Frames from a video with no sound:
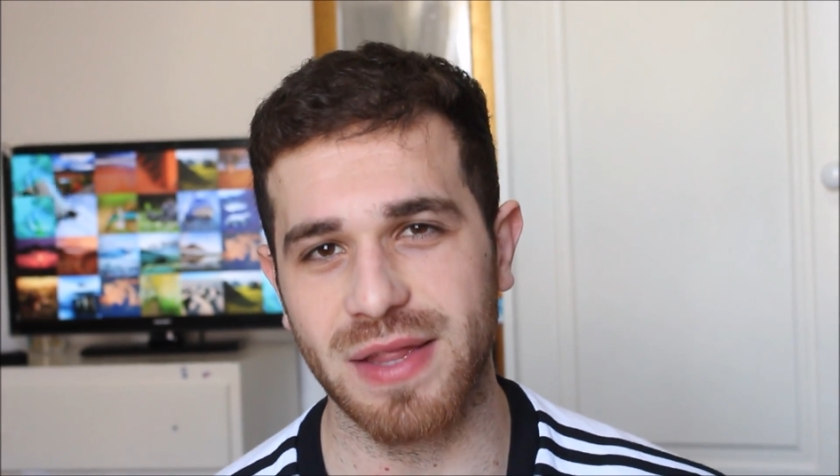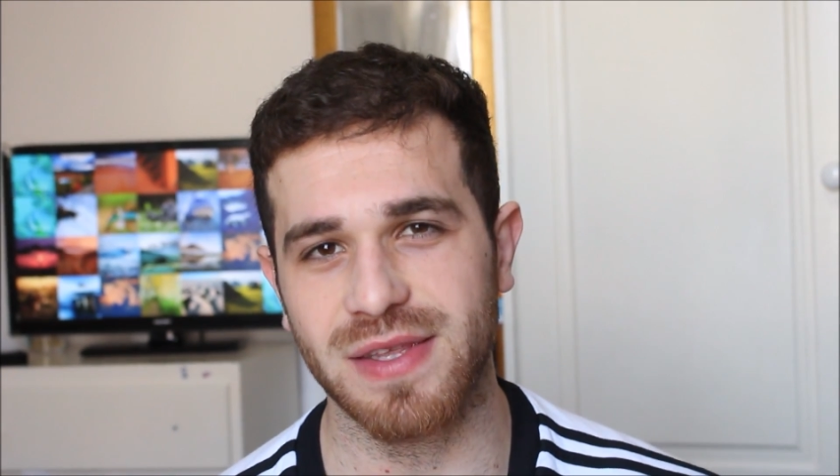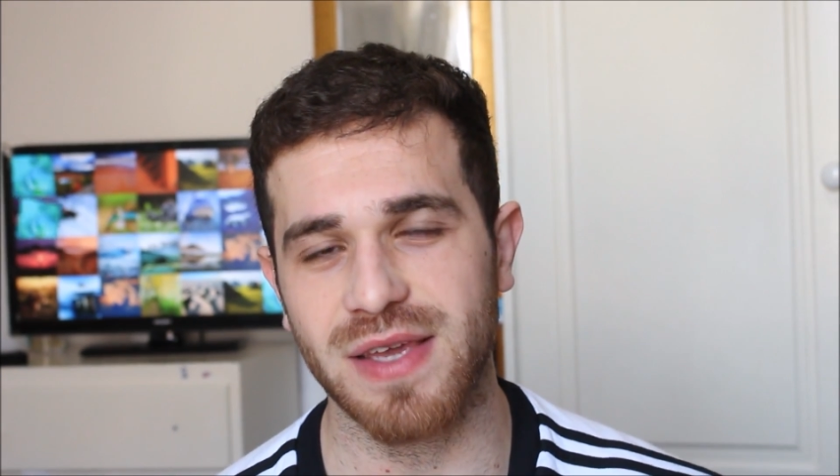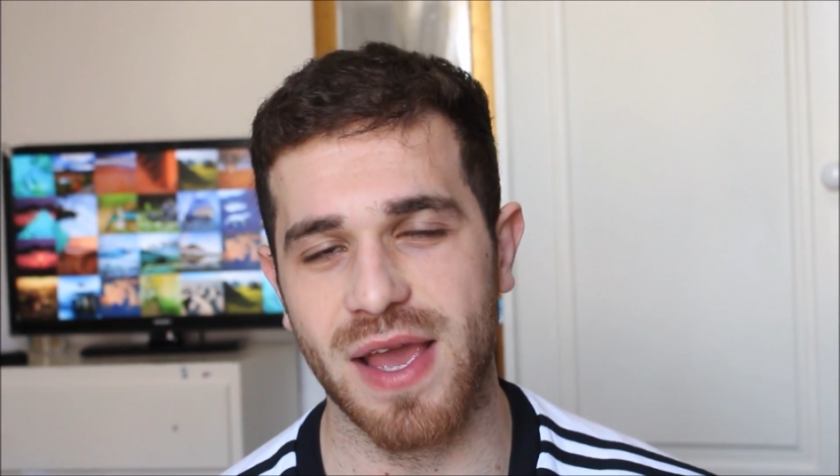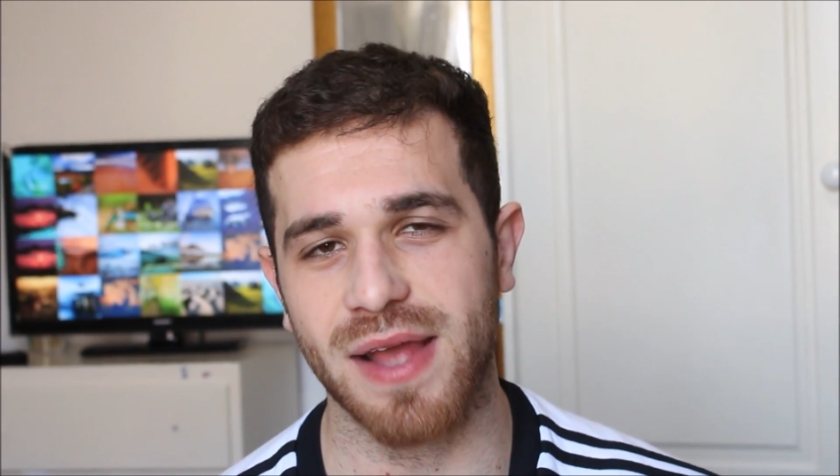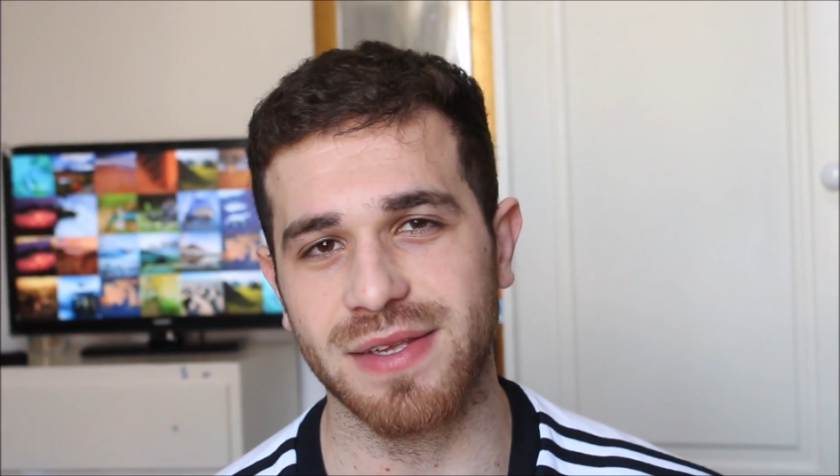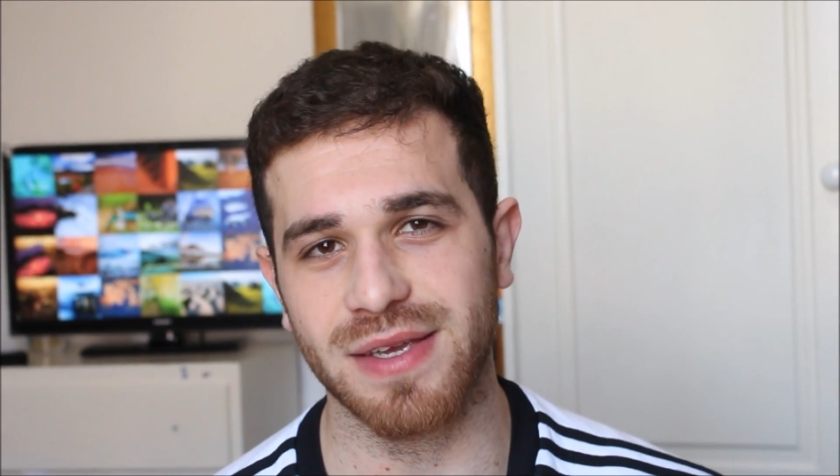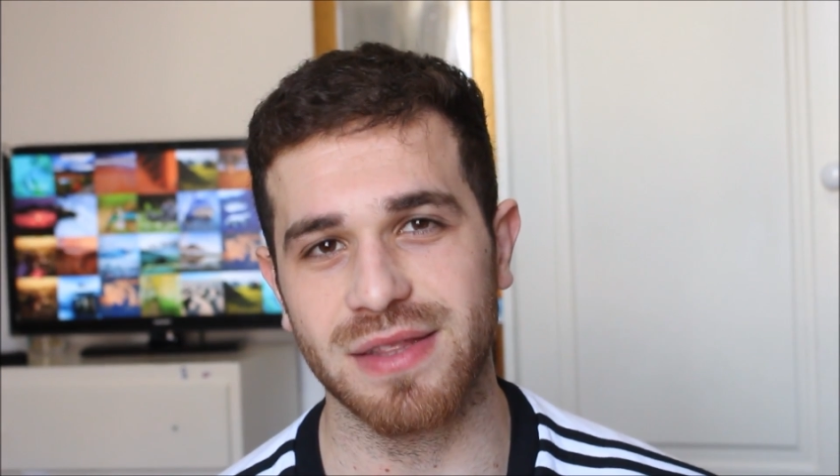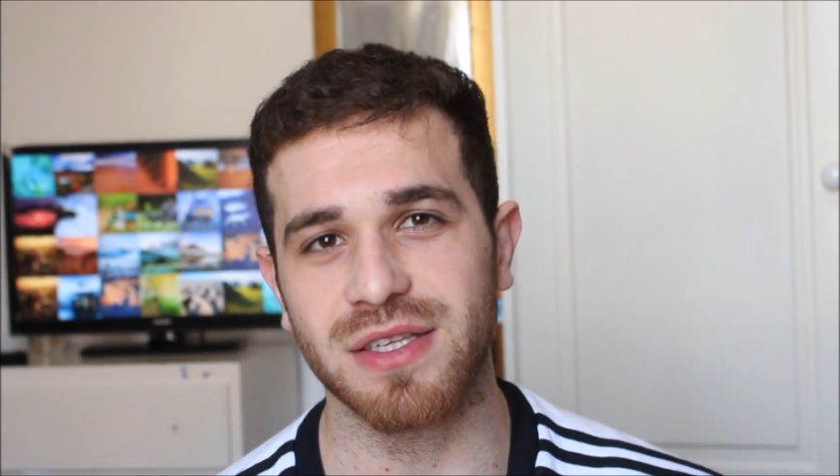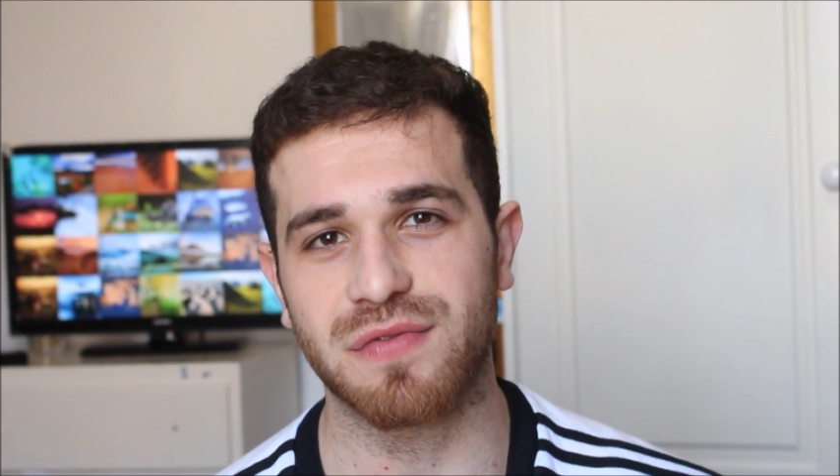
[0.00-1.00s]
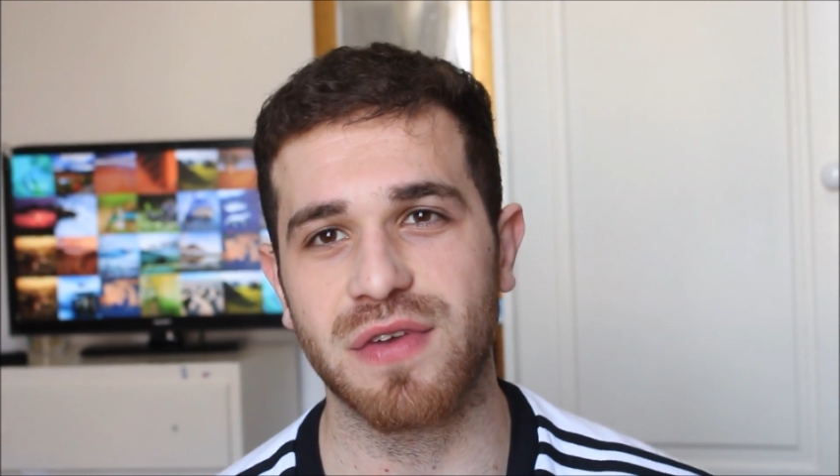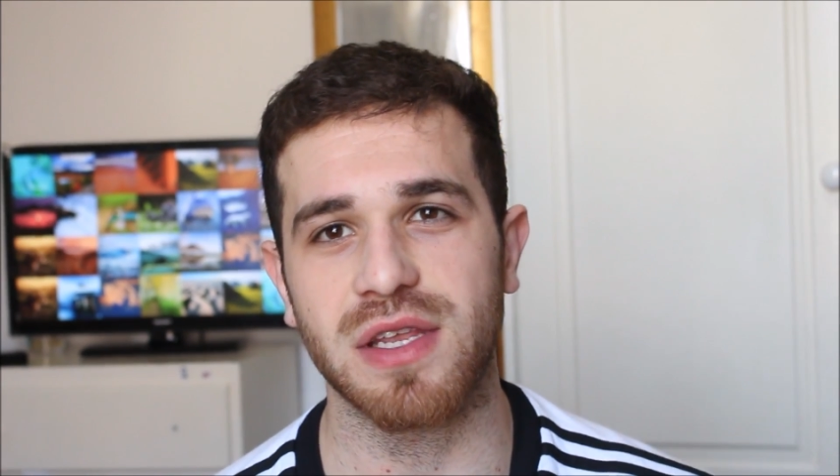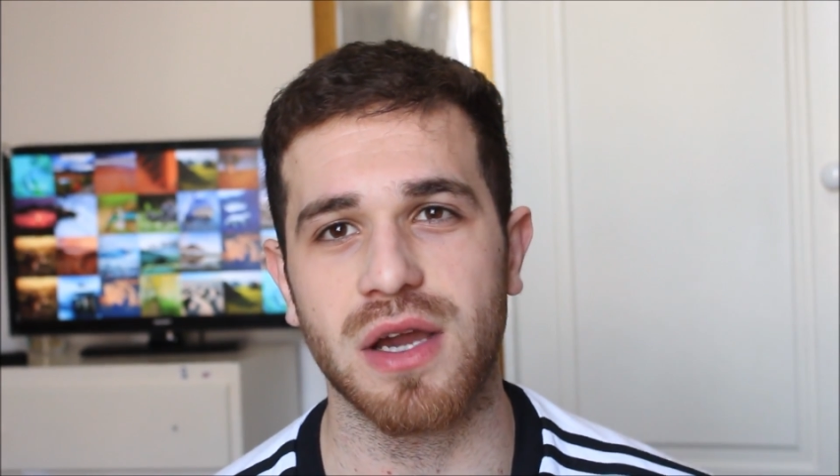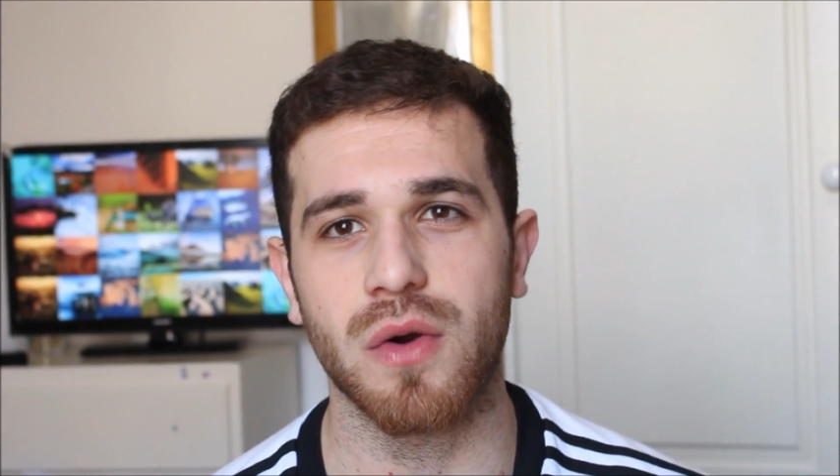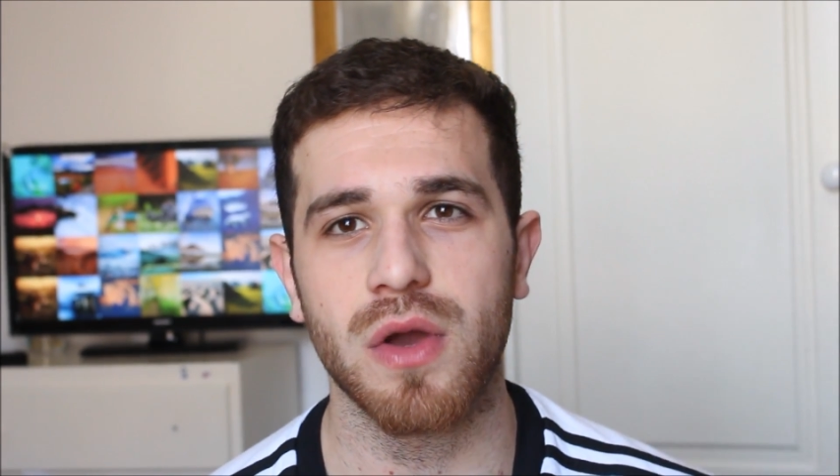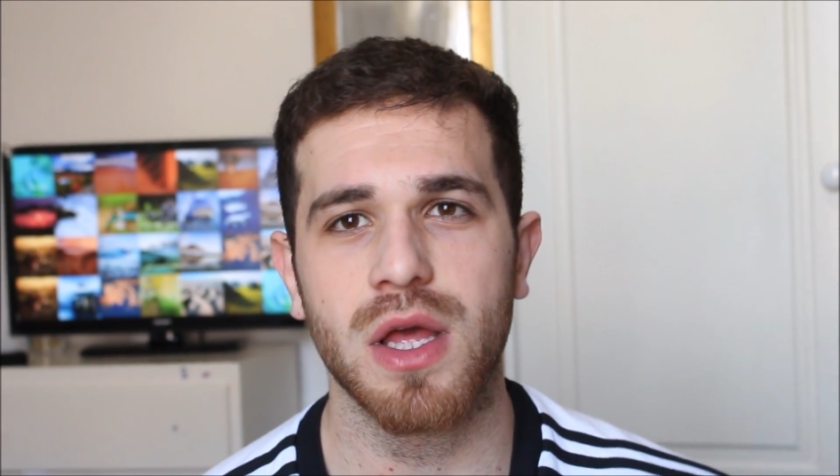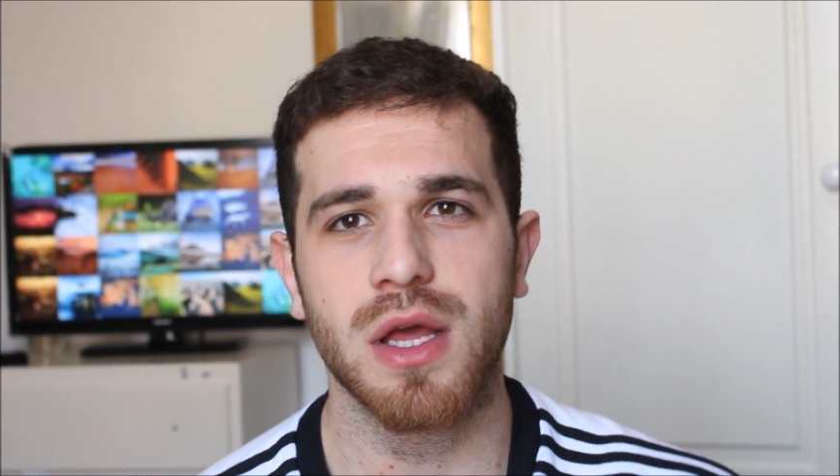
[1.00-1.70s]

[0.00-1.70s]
at the end in this video.